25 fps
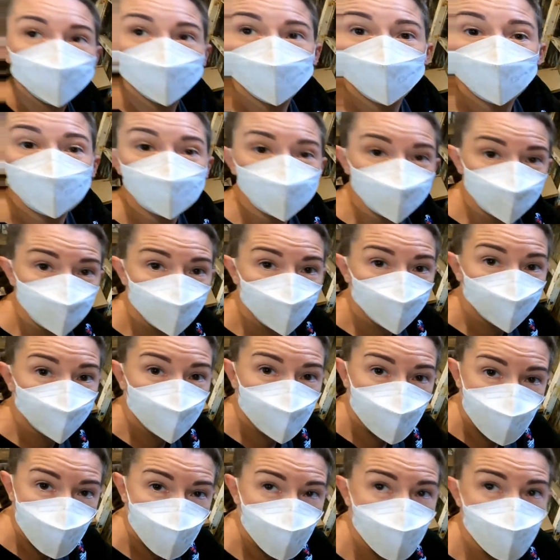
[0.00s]
got loads of
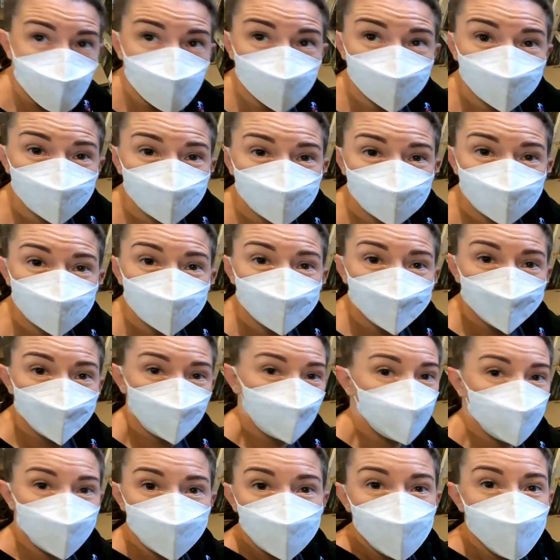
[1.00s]
roller heads,
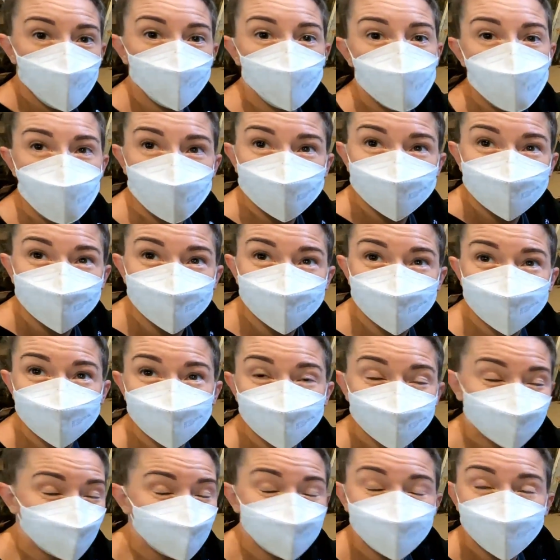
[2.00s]
but no
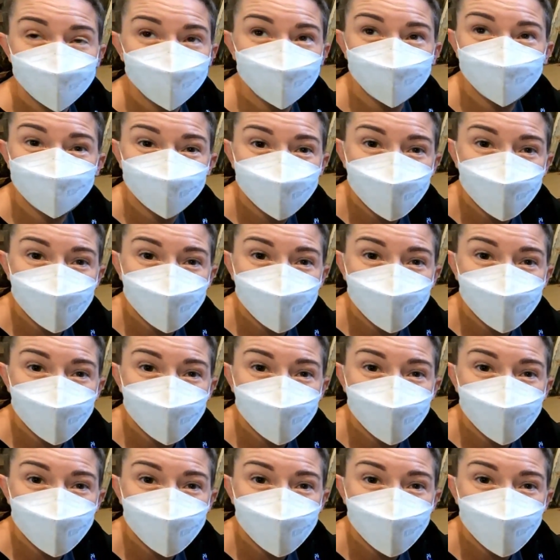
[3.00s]
handles and no